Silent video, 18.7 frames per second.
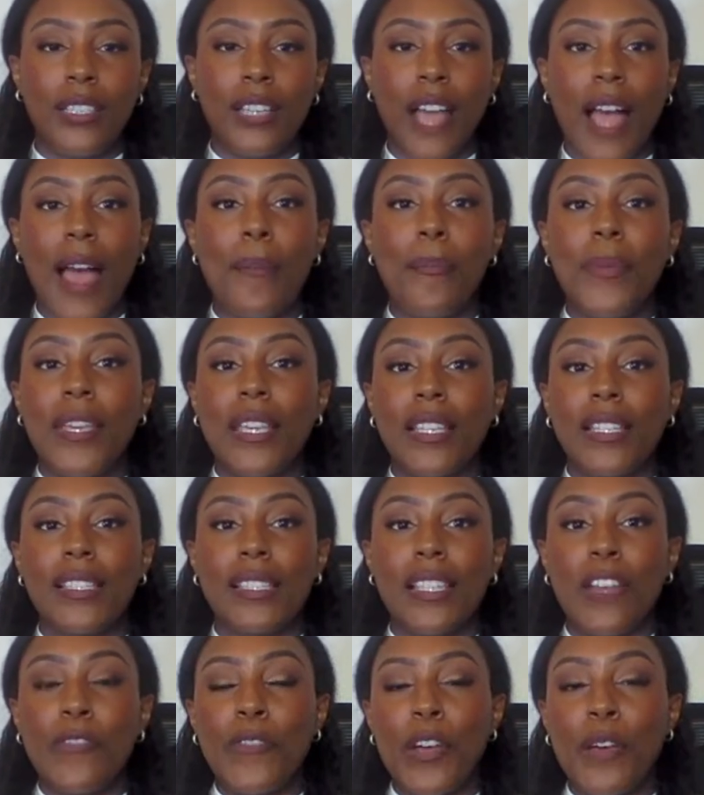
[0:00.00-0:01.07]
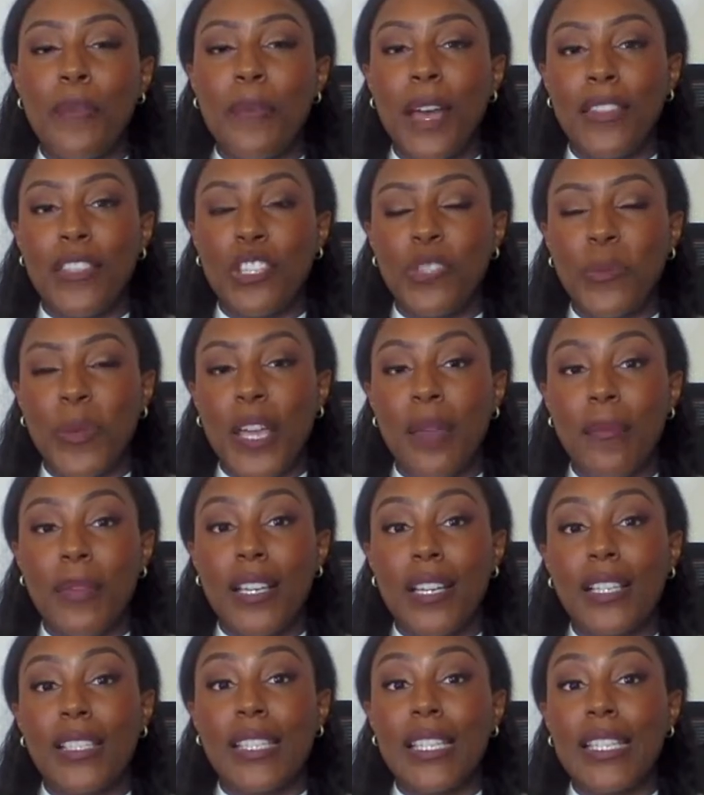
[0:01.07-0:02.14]
I picked stuff up by this brand
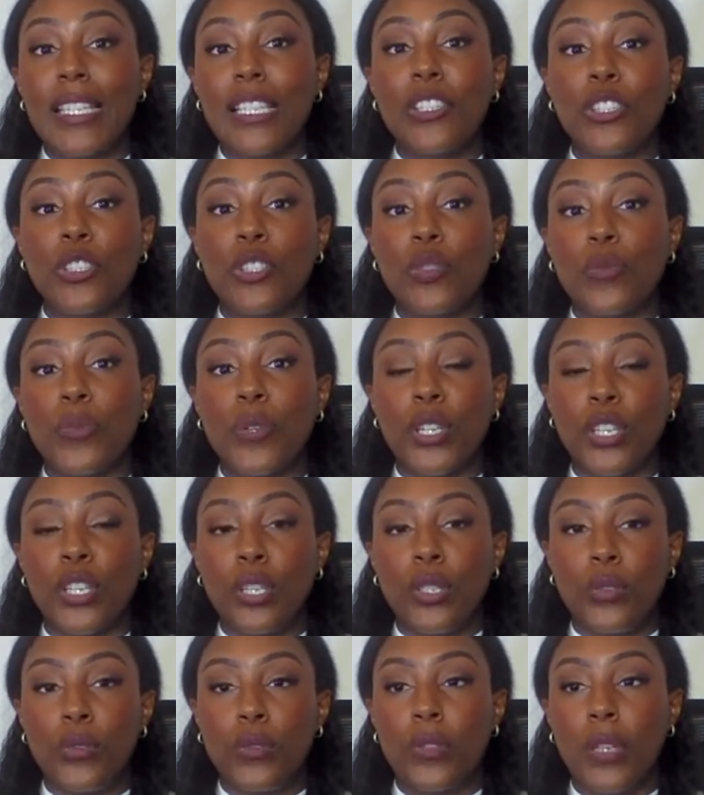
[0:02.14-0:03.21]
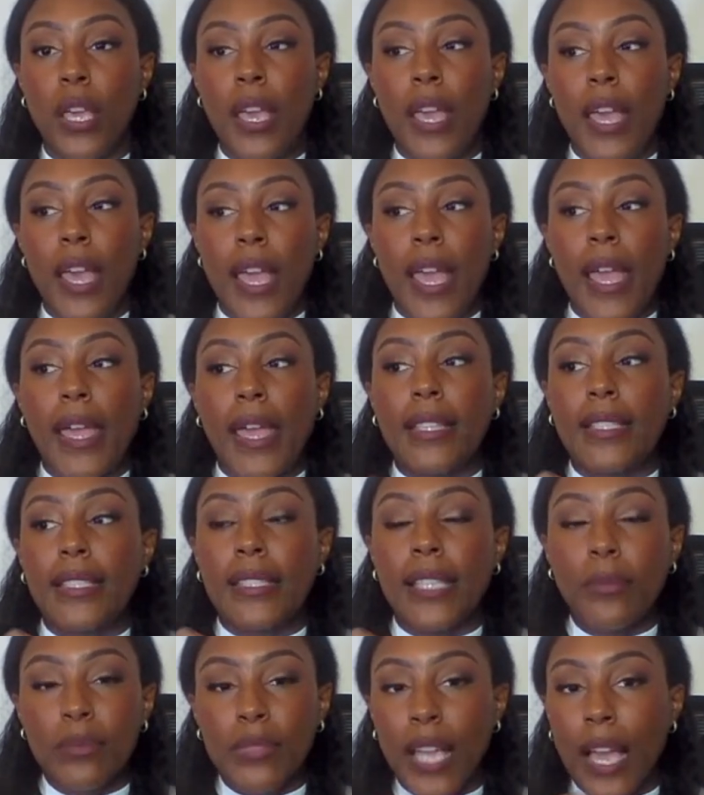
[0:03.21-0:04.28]
because it is super cute, and
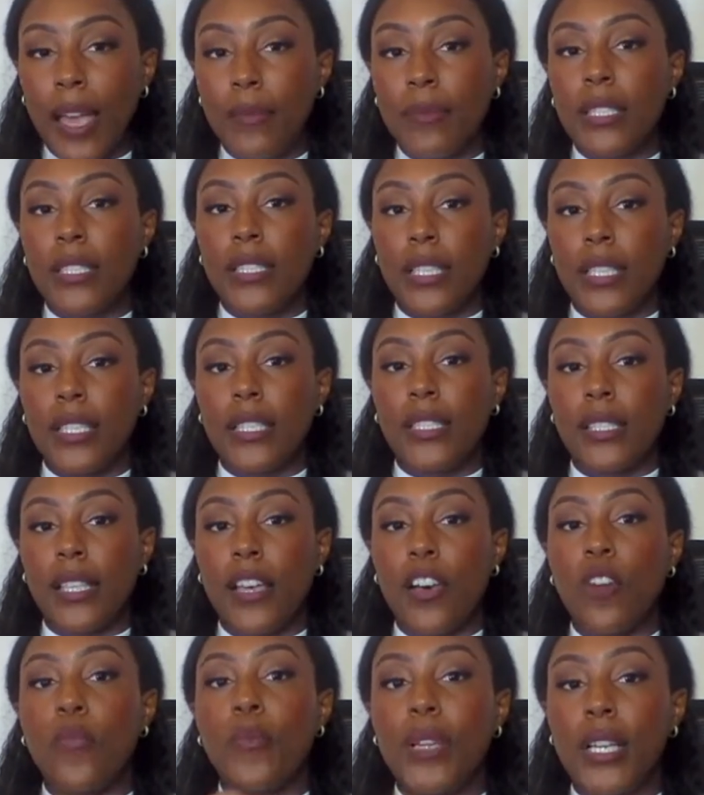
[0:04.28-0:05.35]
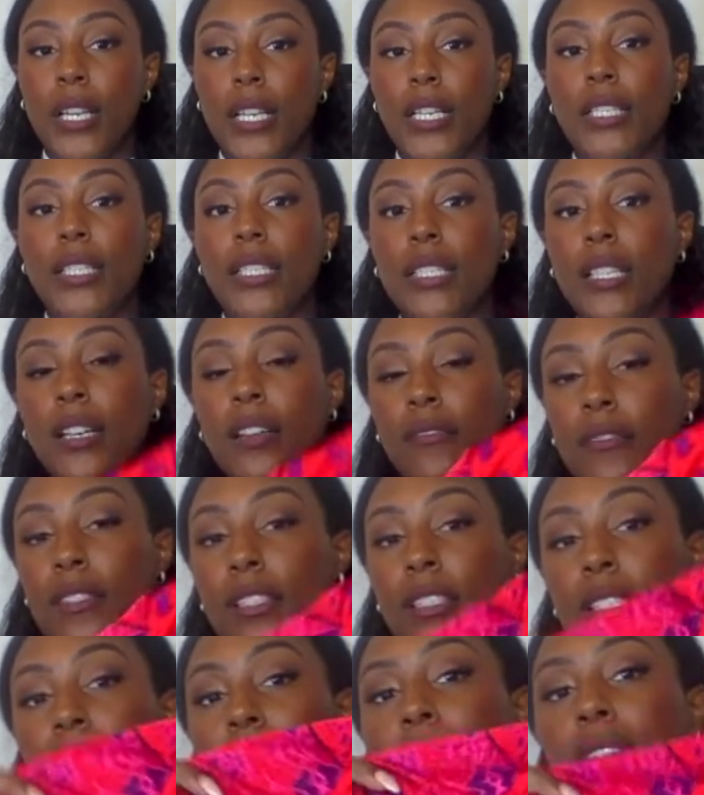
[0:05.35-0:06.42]
sometimes it does sell because of the
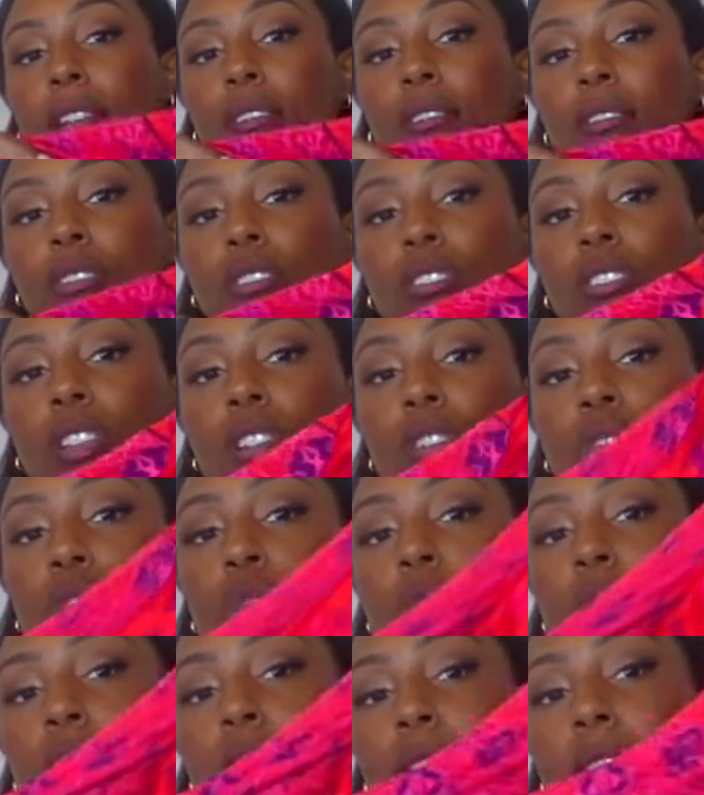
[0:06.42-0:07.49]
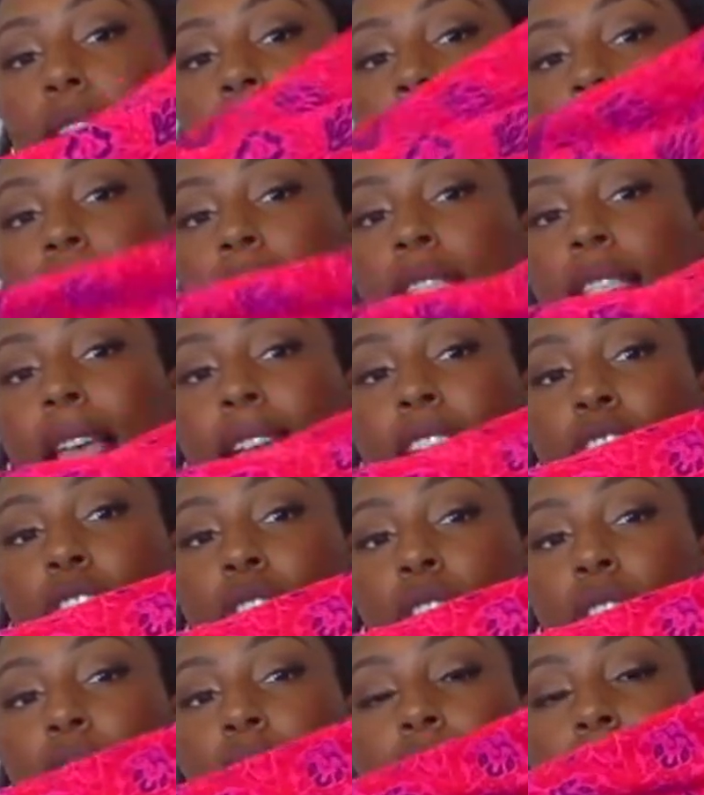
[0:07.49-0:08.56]
style. So this is
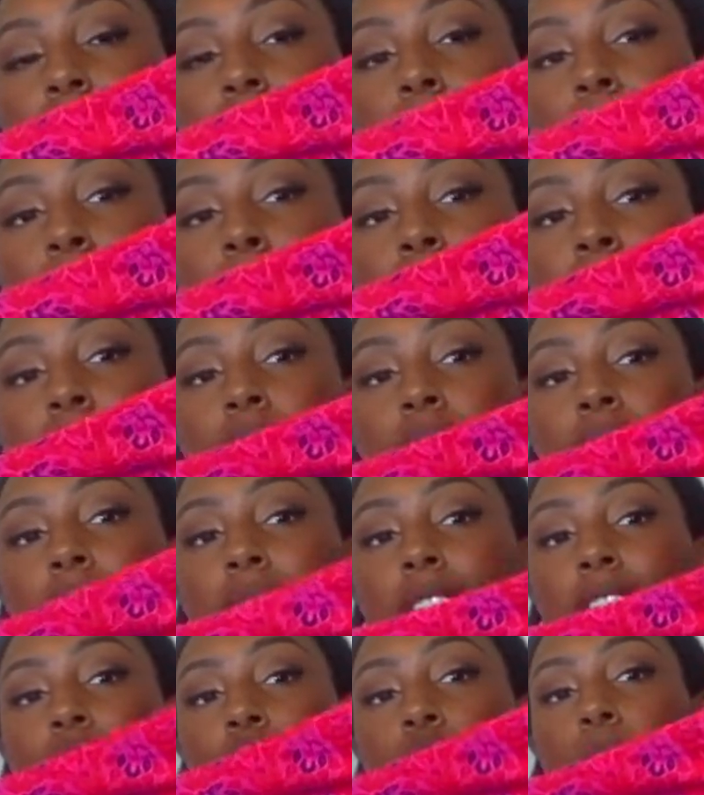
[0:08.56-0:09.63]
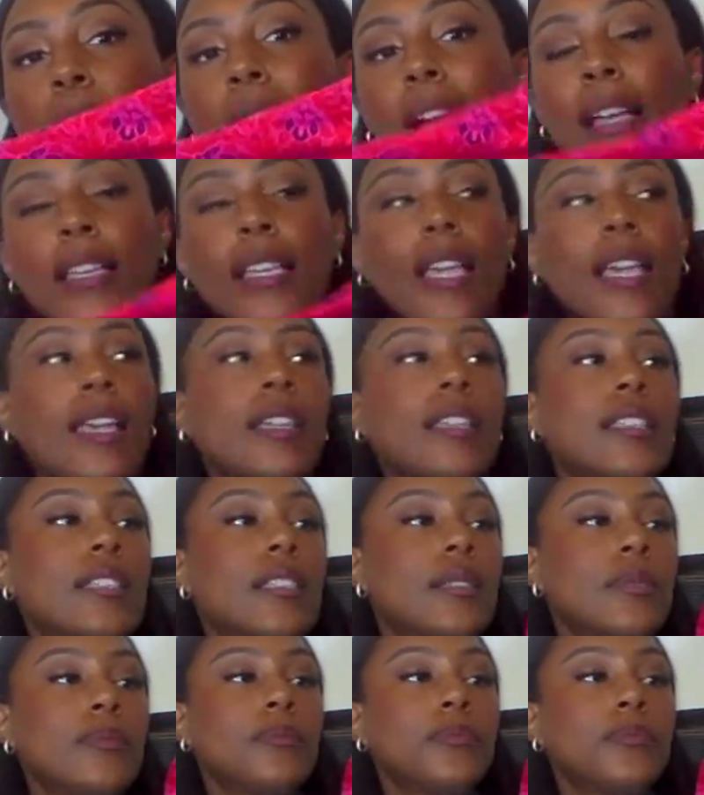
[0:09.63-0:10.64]
actually Marciano by Guess.